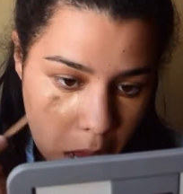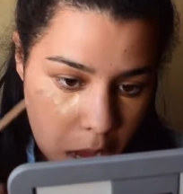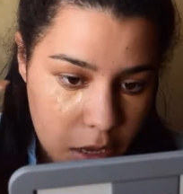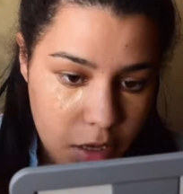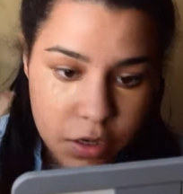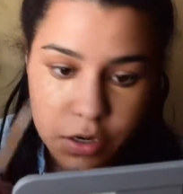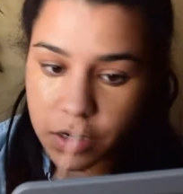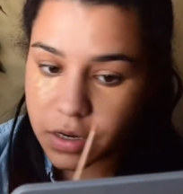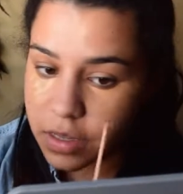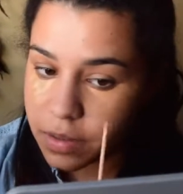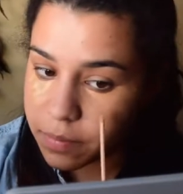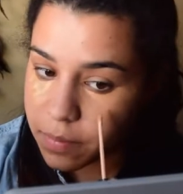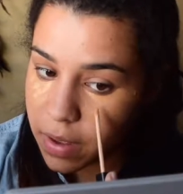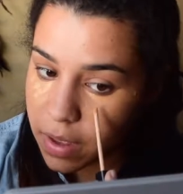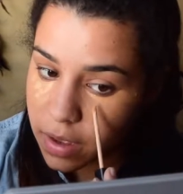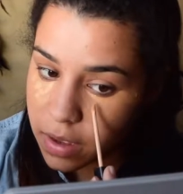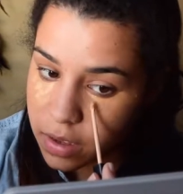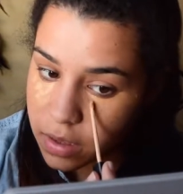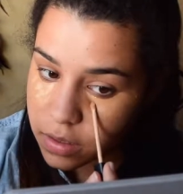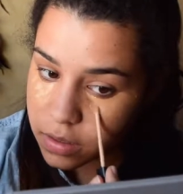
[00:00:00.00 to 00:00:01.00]
underneath
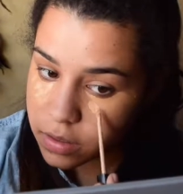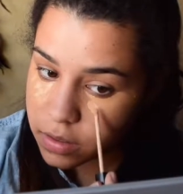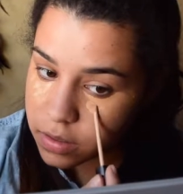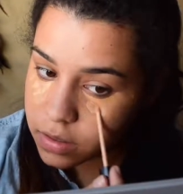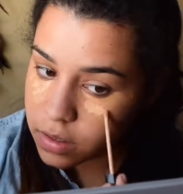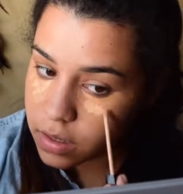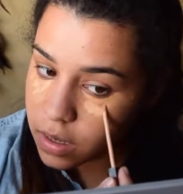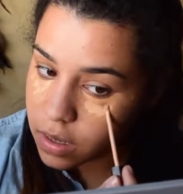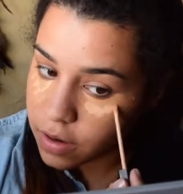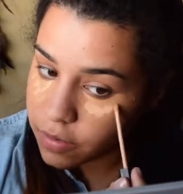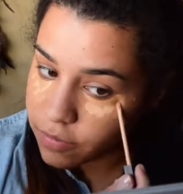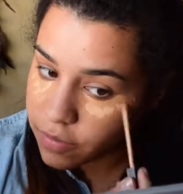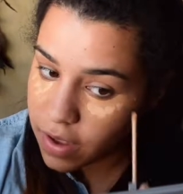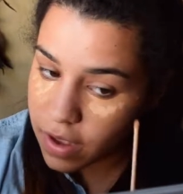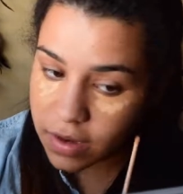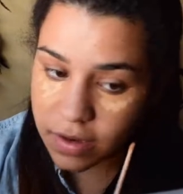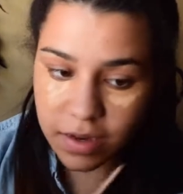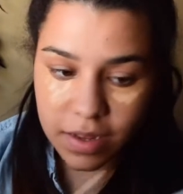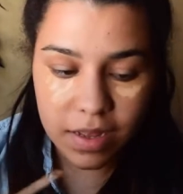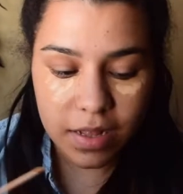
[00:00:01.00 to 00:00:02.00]
my eyes to kind of
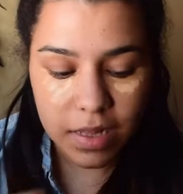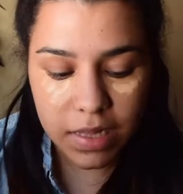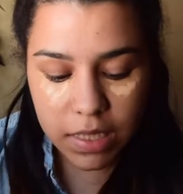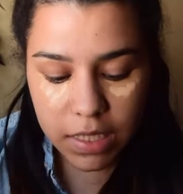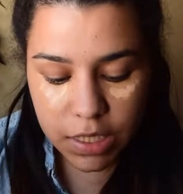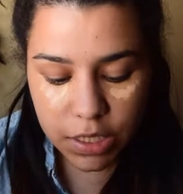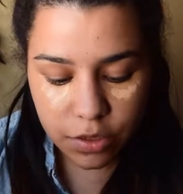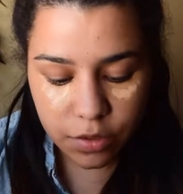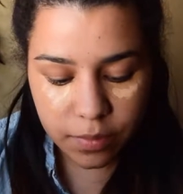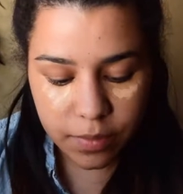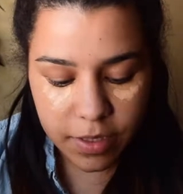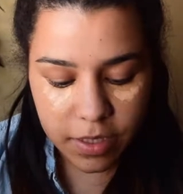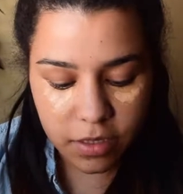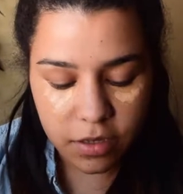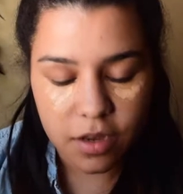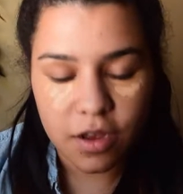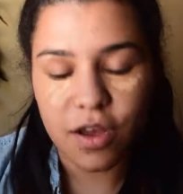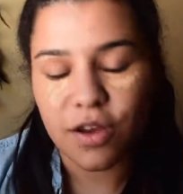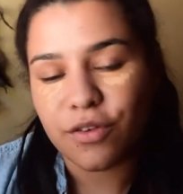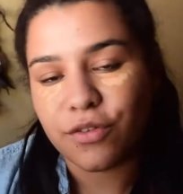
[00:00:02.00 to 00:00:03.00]
add a little
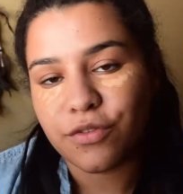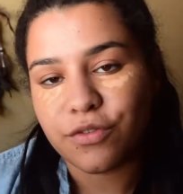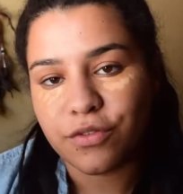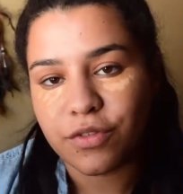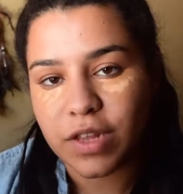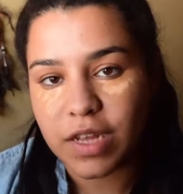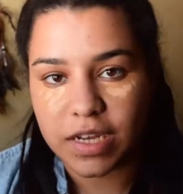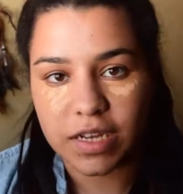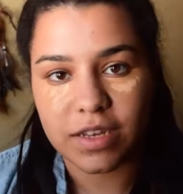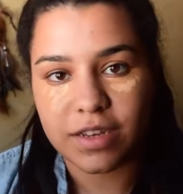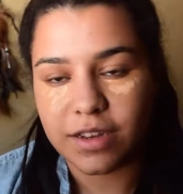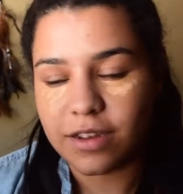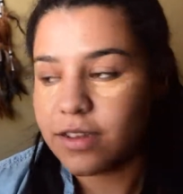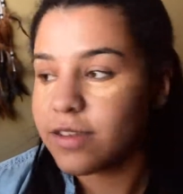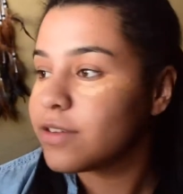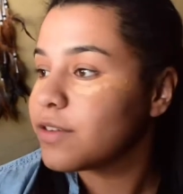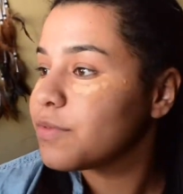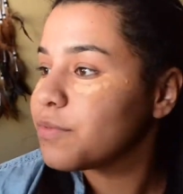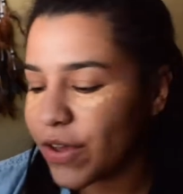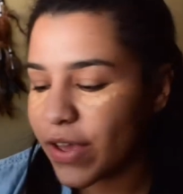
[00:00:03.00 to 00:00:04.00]
bit of
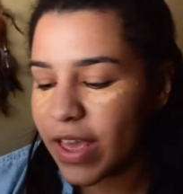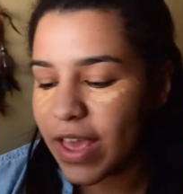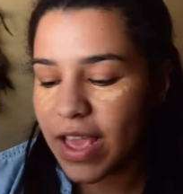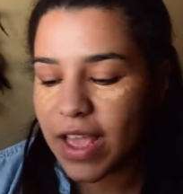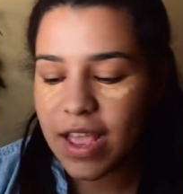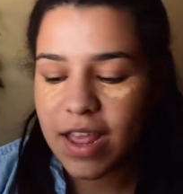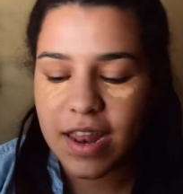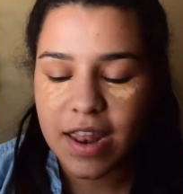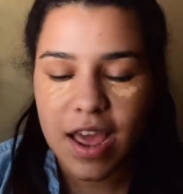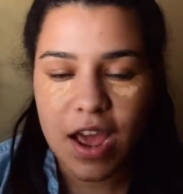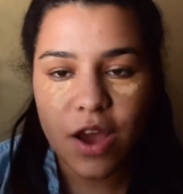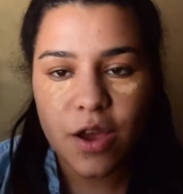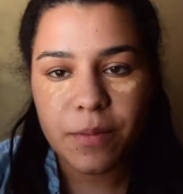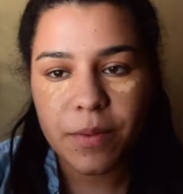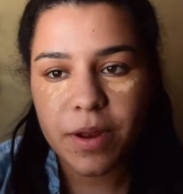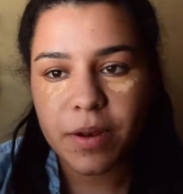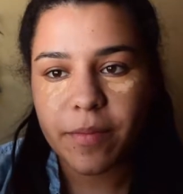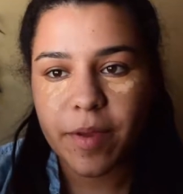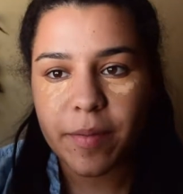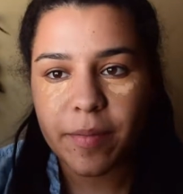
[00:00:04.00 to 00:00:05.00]
lightness. Okay, now I'm
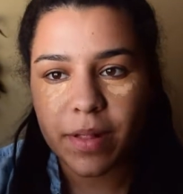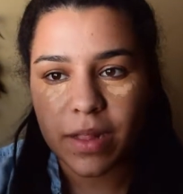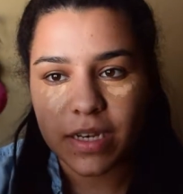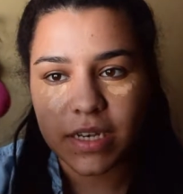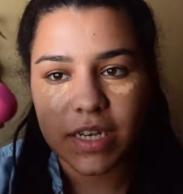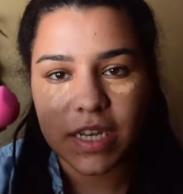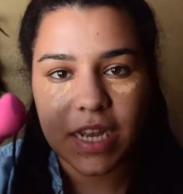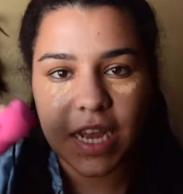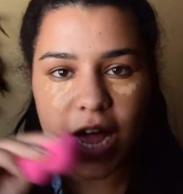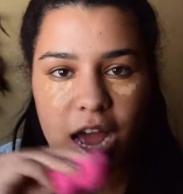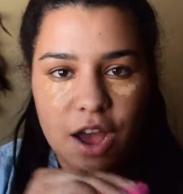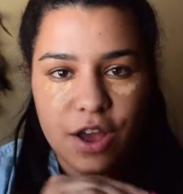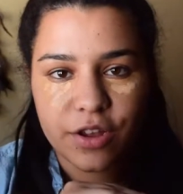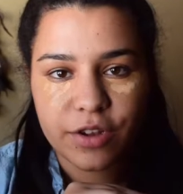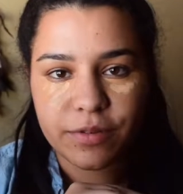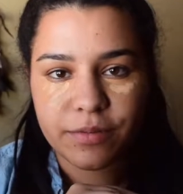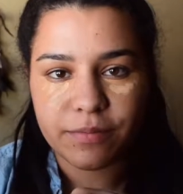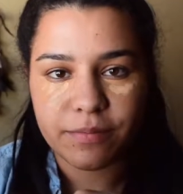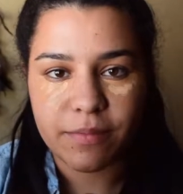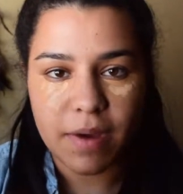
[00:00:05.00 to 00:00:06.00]
going to be blending
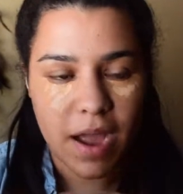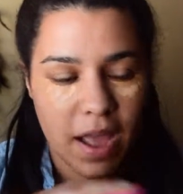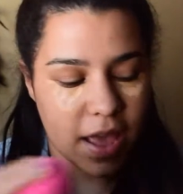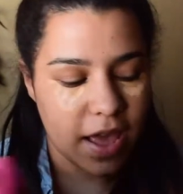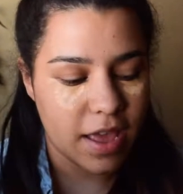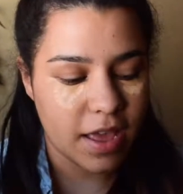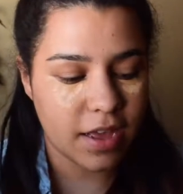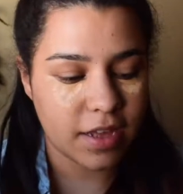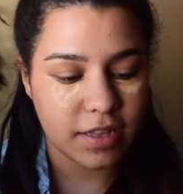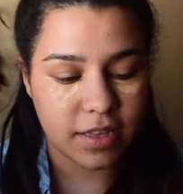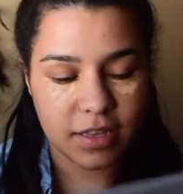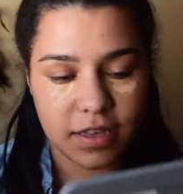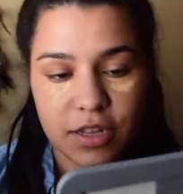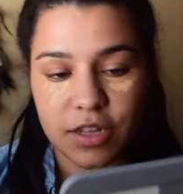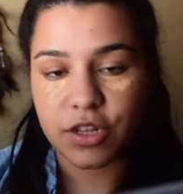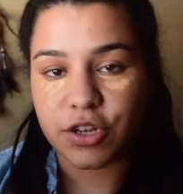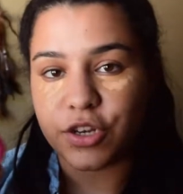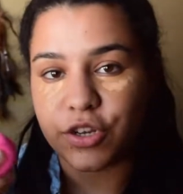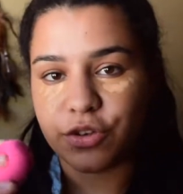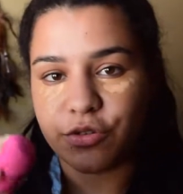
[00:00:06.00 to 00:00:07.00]
out my
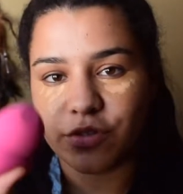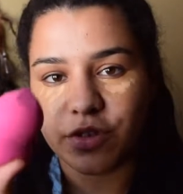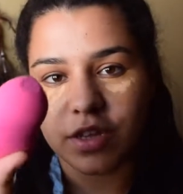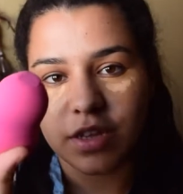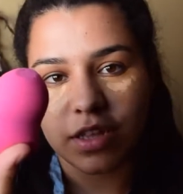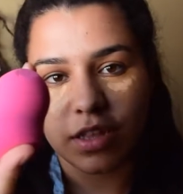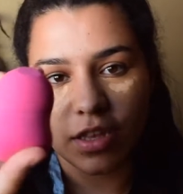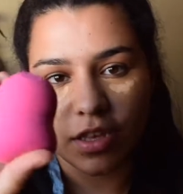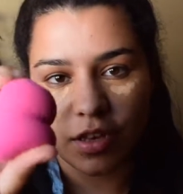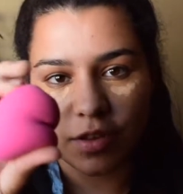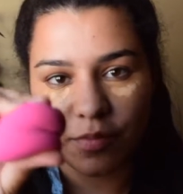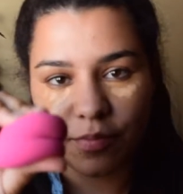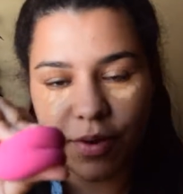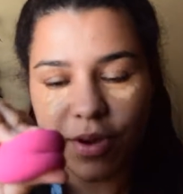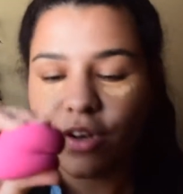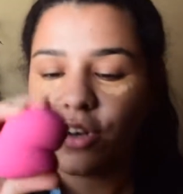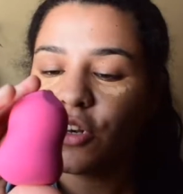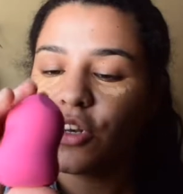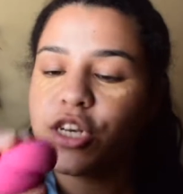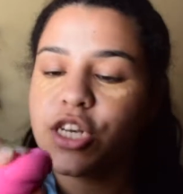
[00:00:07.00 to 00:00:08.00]
concealer using this
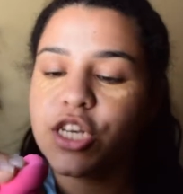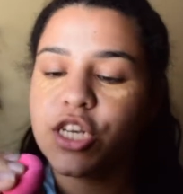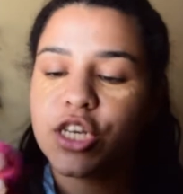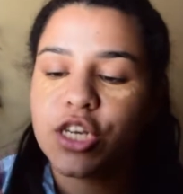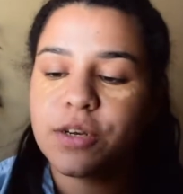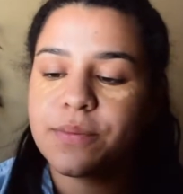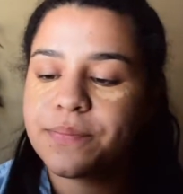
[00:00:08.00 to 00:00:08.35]
sponge.